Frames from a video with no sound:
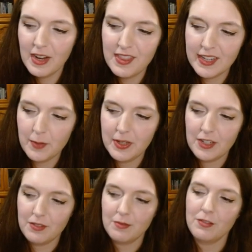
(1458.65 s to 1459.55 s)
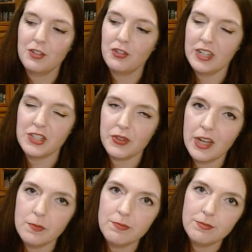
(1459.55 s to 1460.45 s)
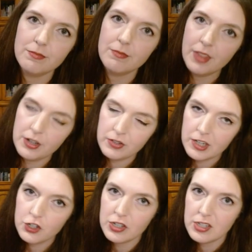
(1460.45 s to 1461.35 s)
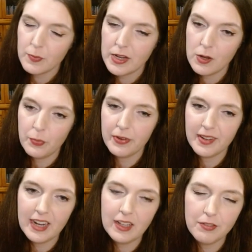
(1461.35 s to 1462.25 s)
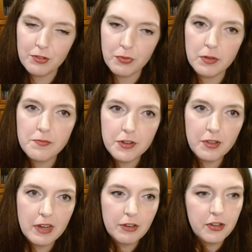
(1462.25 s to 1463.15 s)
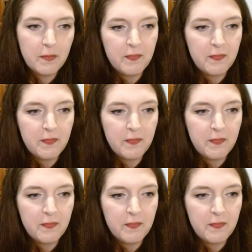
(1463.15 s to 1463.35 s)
I think I'm gonna transcribe the notation to my notebook. I left room for the round.